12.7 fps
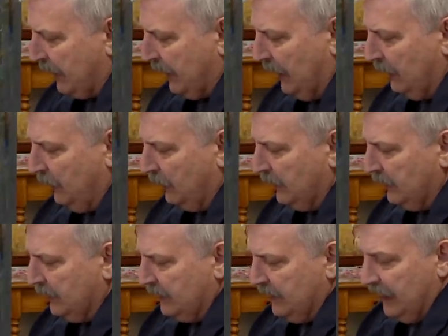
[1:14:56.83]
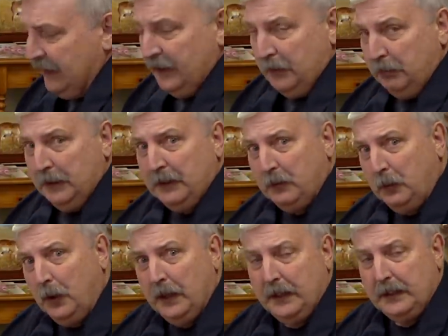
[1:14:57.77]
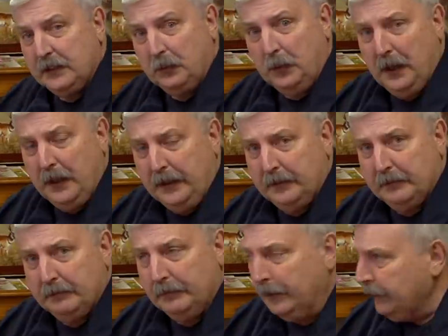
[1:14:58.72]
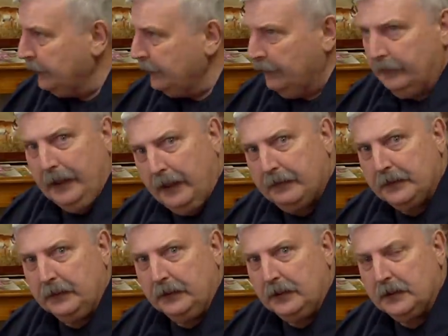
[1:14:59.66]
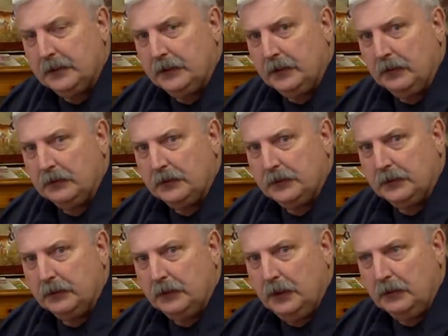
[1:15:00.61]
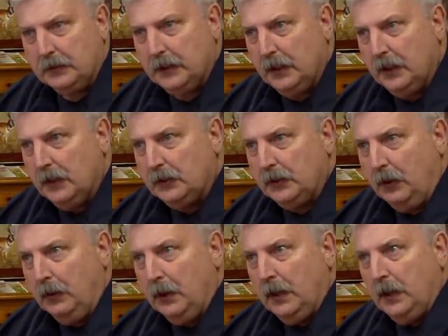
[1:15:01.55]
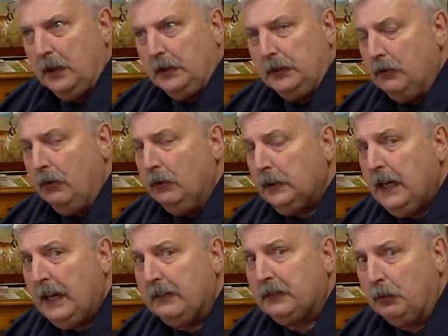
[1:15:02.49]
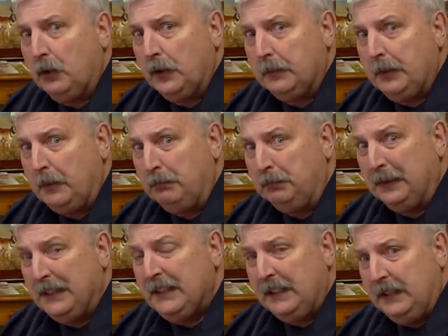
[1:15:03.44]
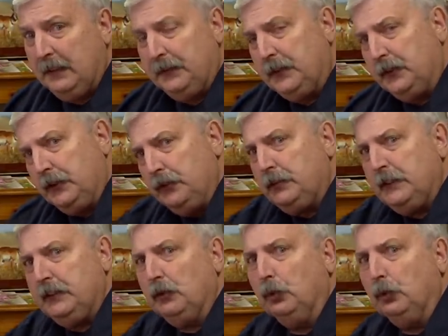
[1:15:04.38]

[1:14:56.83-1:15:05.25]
how long does it take you to blend white into white? Well, you don't have to because the tones are so close. So you only have to worry about blending if you're using